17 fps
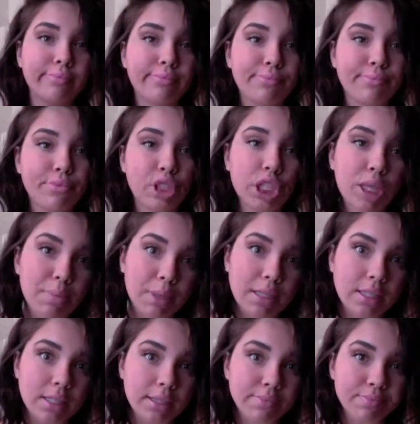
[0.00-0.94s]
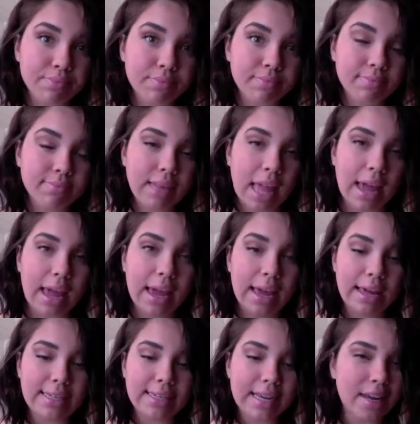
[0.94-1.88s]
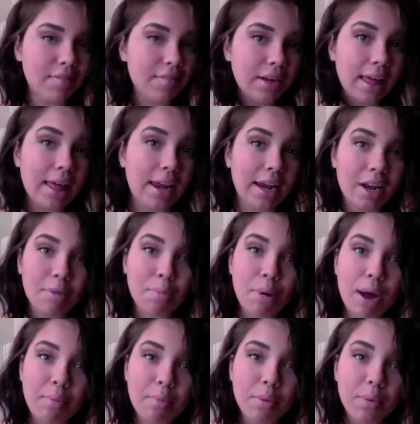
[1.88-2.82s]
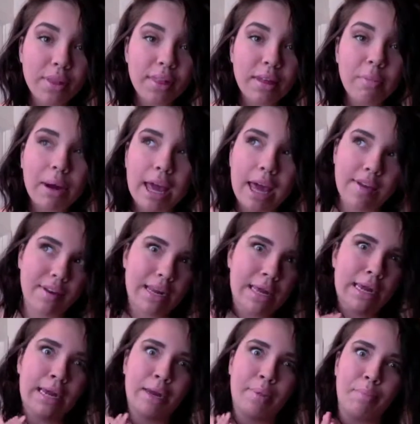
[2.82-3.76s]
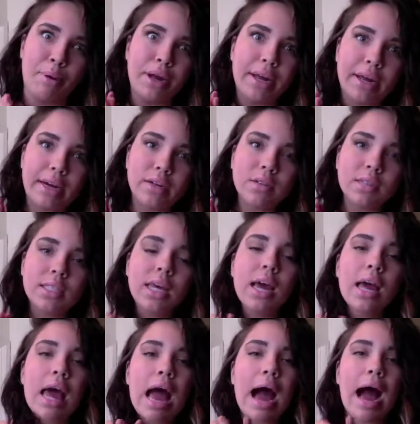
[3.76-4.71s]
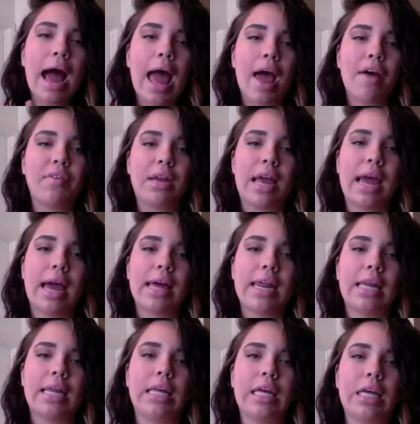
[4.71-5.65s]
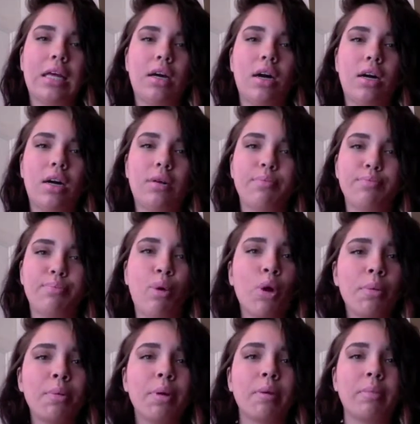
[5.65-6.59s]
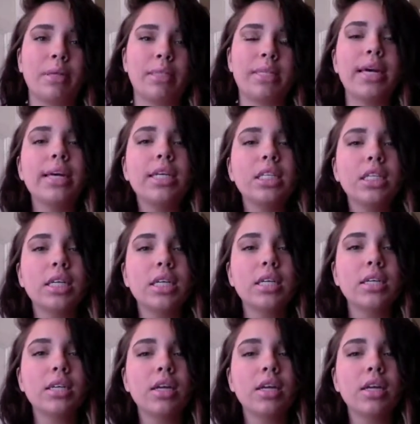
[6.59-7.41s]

cheapies and I haven't had any problem with them. I haven't had any breakouts. I haven't had any poor pigmentation.